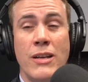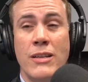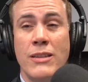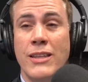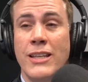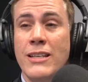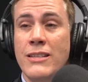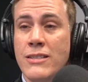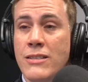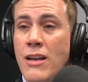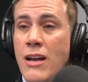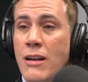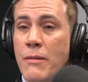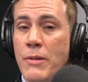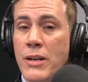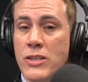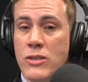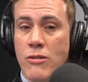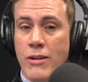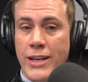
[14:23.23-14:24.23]
let's talk
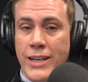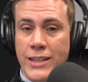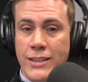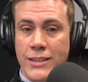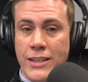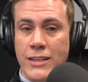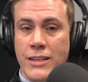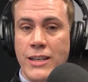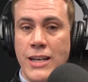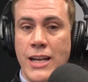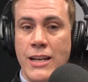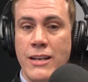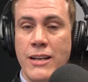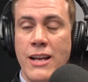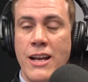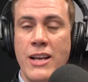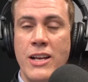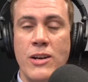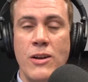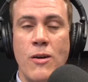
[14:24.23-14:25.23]
about training then and
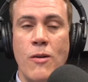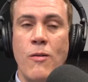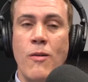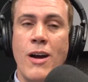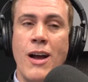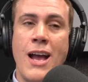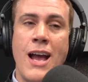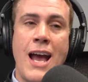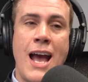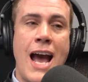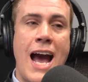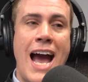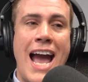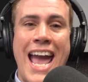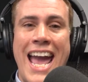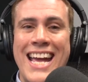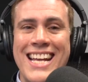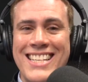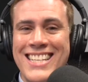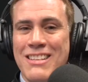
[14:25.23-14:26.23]
you know I
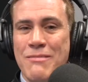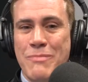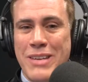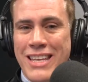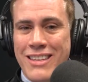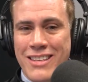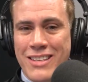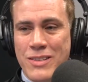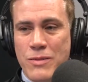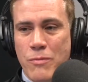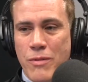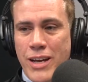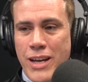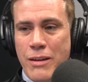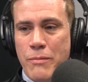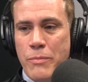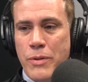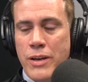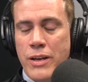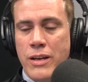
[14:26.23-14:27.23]
hate to be this
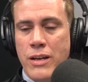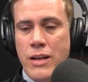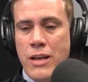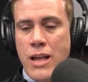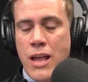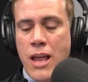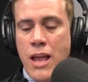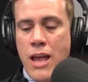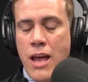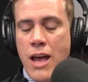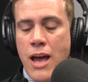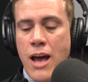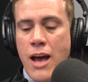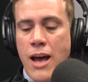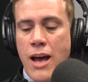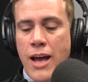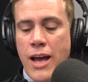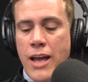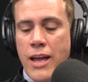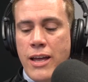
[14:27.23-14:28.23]
way, but
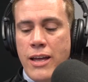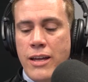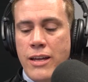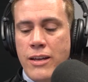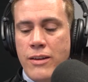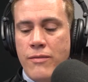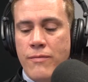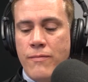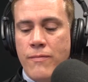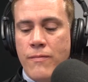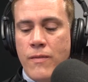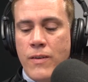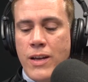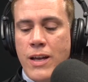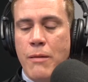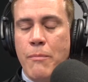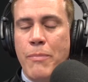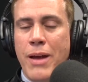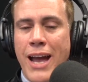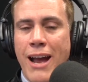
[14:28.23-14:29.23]
I
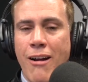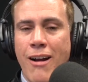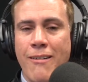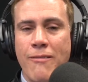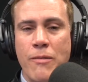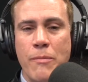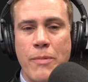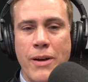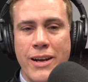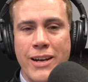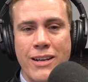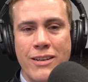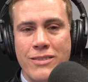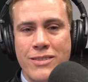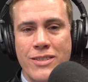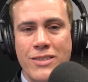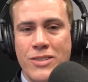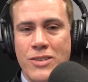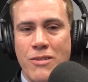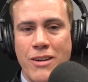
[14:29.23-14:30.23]
compare everybody
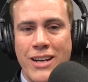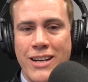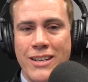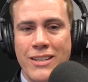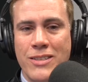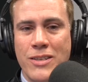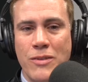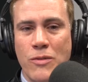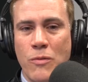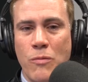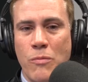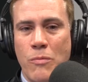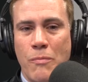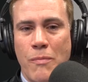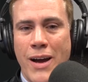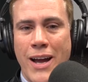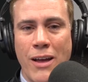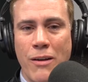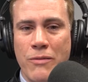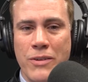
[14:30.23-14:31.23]
else's training to
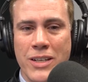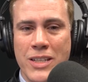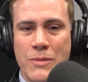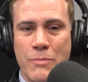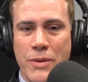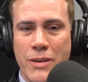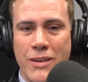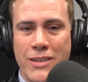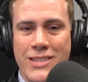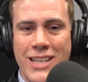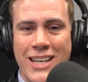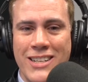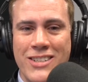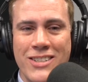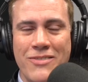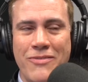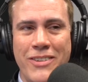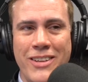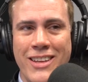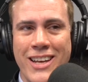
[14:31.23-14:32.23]
my own experience. I
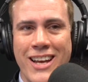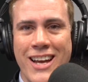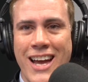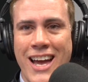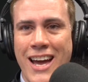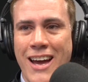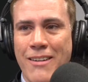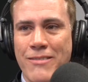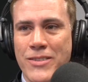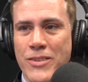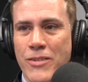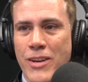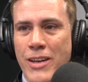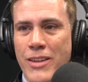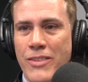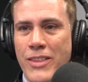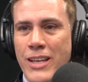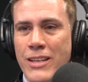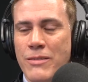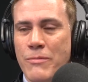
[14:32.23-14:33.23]
just feel like I have to. I
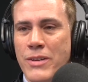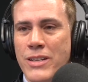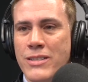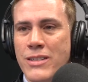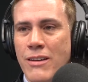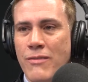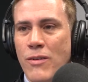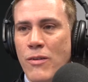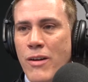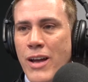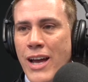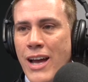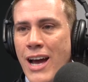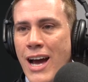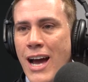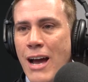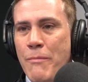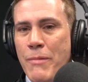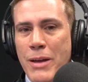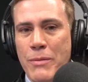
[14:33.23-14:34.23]
think to myself, okay,
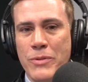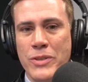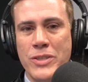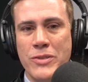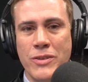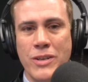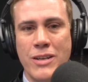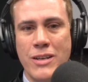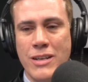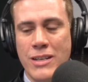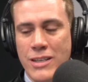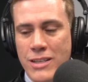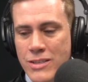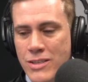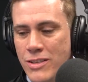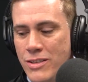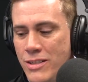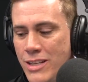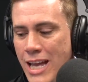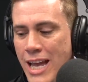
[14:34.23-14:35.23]
I'm able to
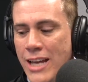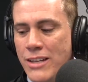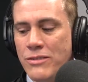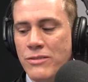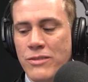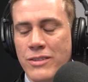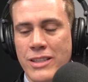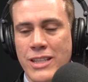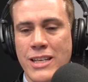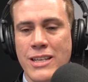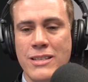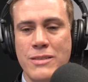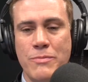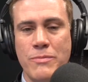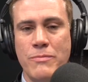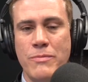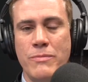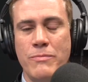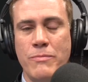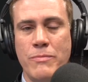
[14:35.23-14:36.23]
to handle these
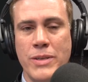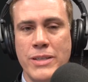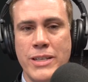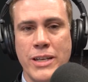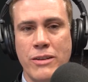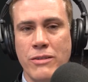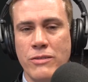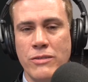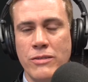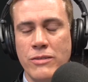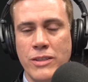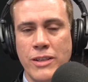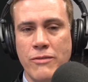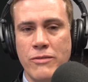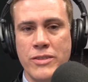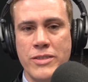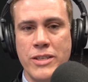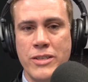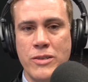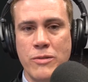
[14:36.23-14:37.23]
particular
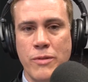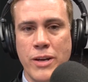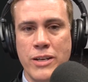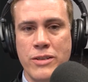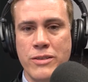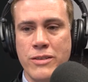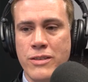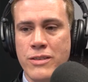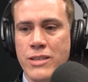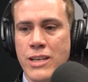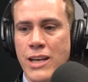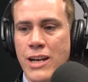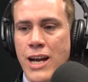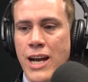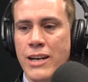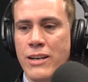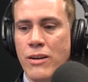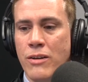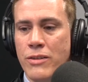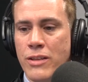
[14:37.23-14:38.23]
level situations and
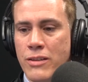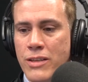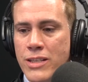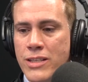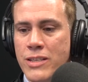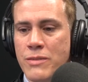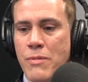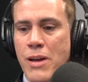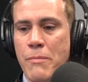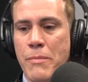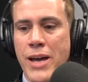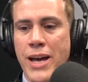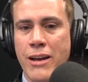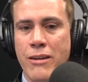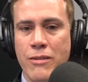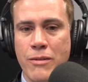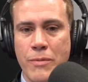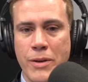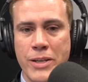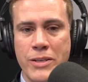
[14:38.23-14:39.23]
I know that this is my
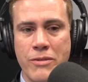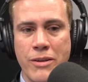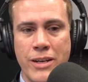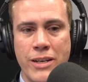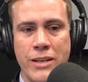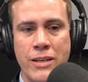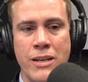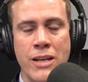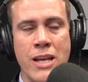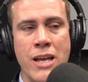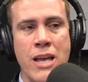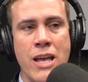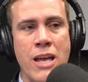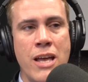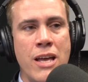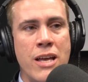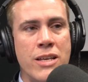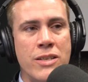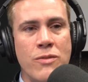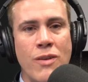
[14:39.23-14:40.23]
background, my training.
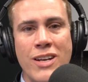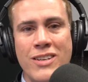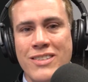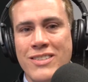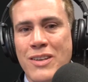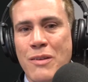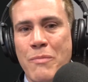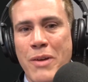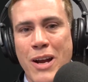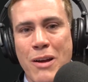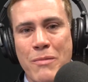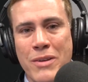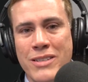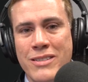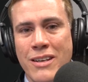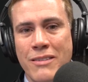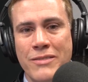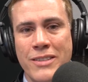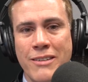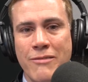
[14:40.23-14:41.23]
So I just compare
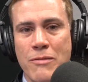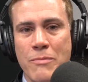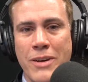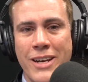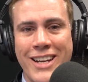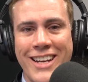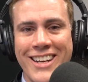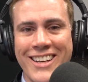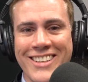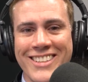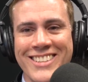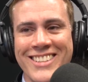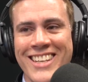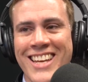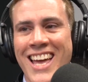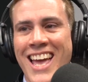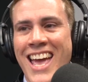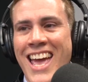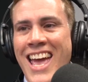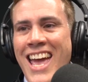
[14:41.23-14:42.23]
myself to everybody else.
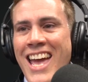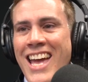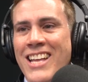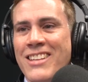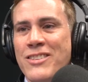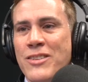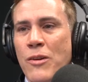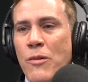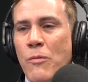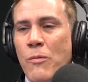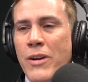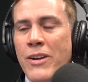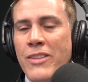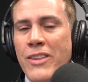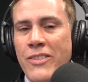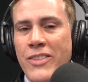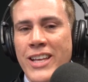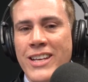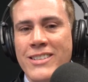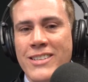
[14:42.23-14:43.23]
And so one of
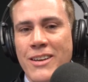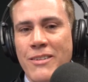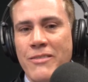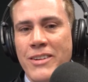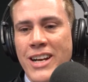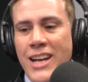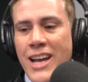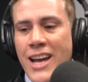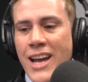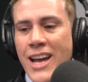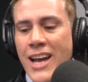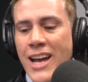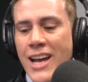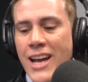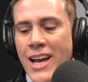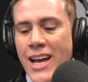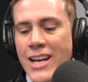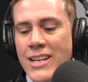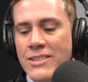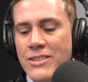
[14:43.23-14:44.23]
the things I want to
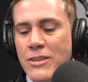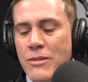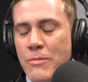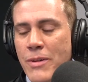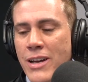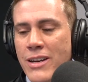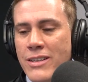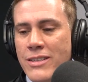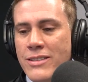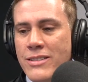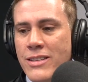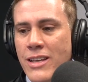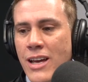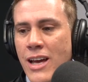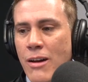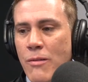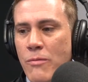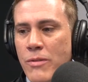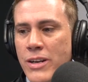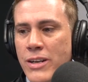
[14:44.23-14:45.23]
ask you about is to,
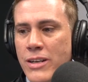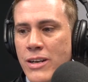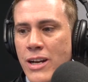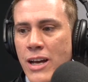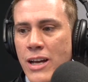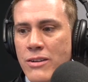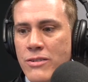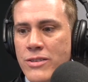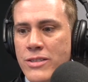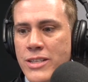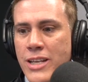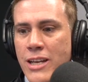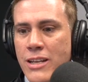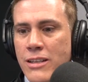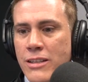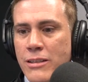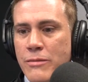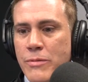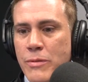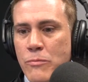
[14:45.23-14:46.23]
I want to understand a
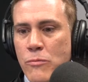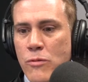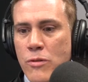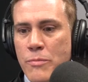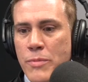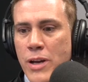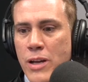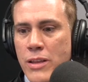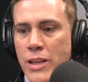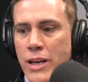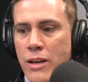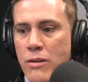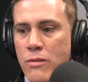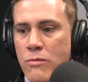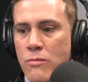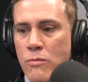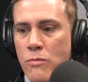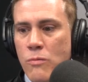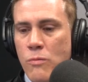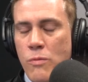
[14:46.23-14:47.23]
little bit more about like
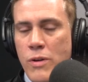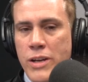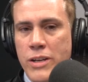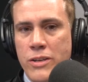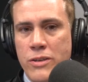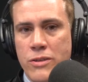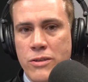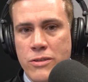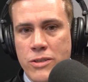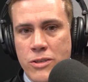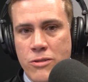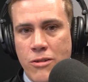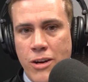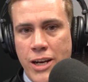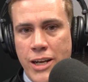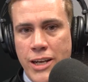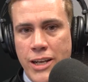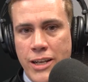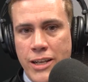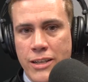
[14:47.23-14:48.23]
what your
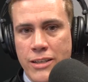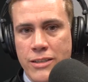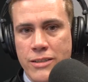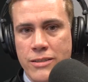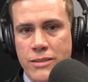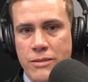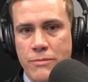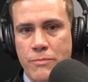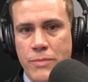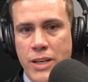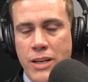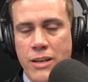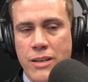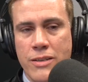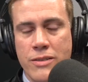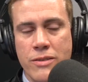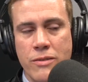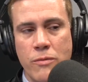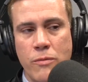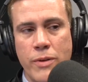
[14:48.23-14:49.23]
training is
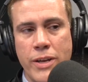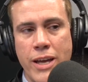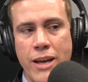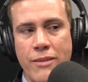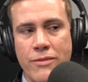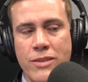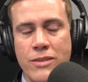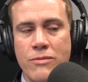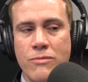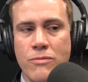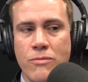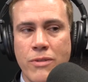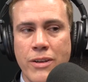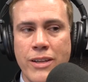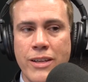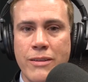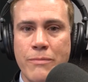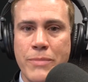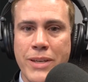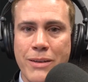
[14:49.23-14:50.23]
because we have to
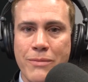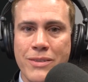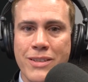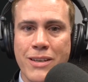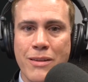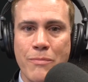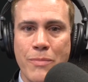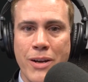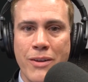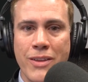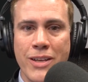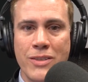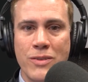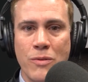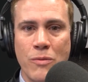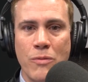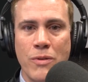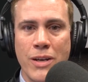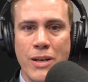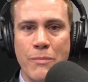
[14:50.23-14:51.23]
really be able to compare that
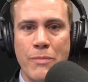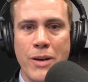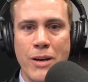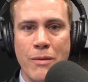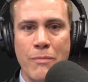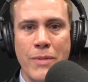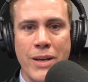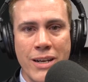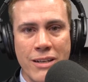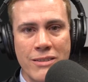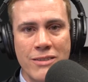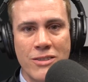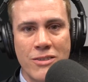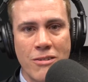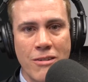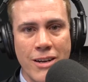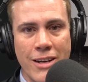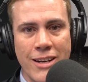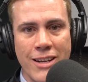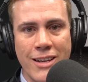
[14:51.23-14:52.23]
to what a paramedic's
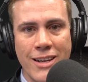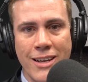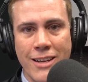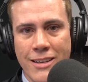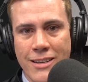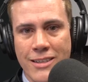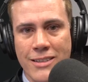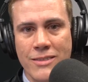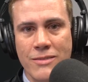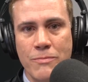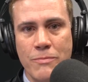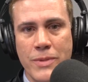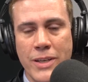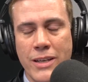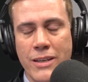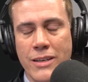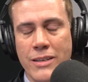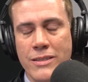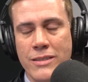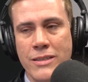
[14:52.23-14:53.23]
training is
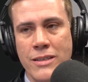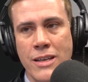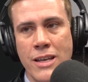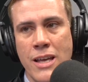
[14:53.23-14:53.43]
because